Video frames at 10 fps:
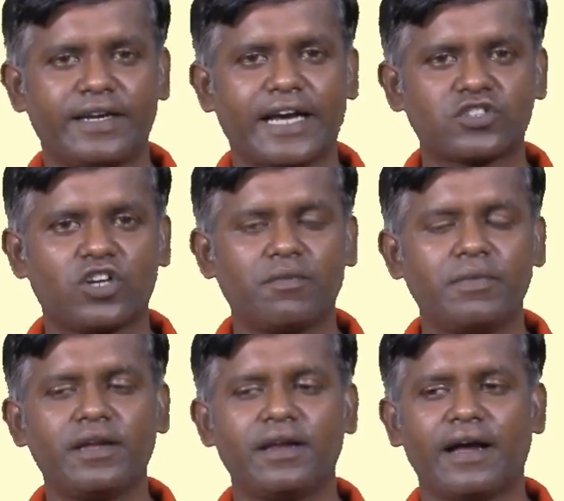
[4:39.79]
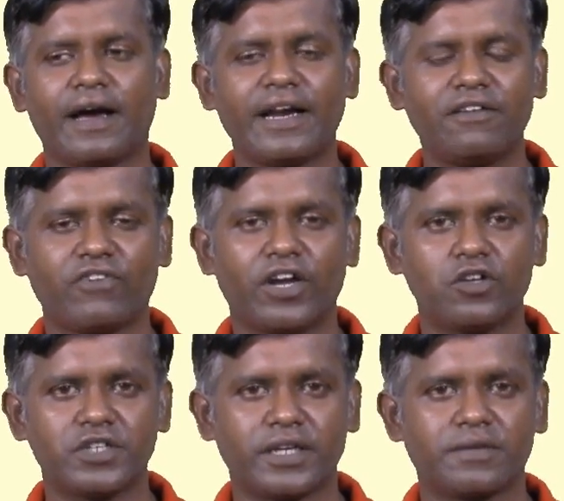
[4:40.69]
taxonomy and
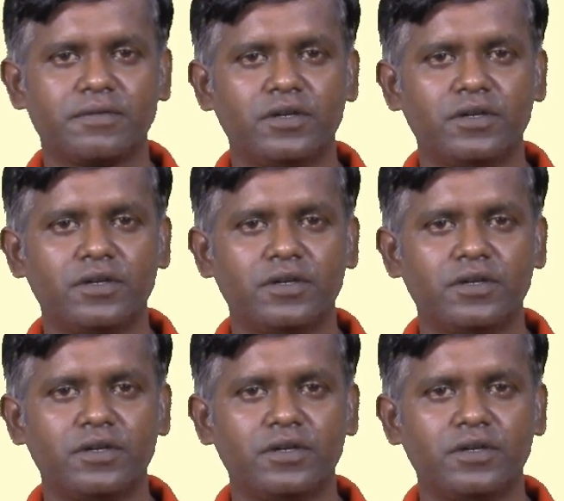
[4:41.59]
phylogeny.